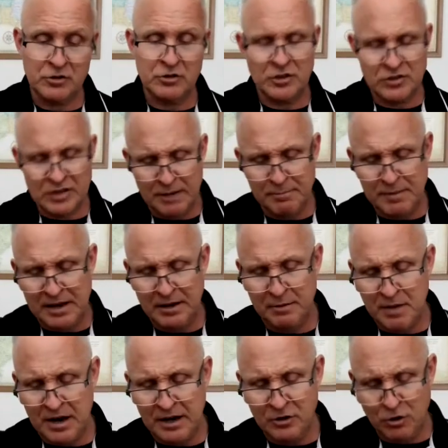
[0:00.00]
So just keep that
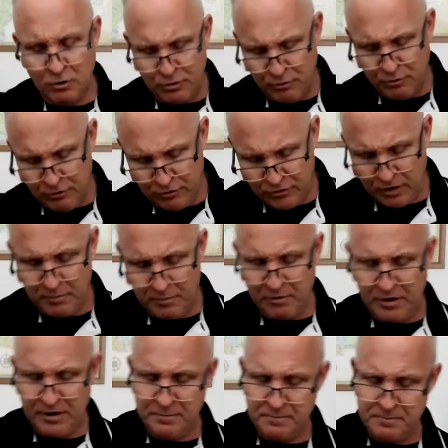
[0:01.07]
in mind. Go through your
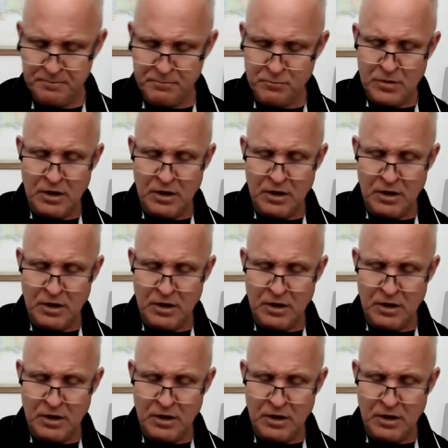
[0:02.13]
summary,